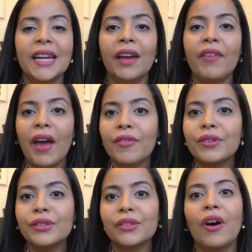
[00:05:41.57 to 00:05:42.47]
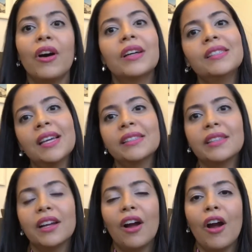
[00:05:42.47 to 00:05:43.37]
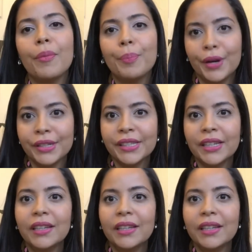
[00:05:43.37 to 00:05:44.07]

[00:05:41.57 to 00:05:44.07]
ever saw a Tesla car in person.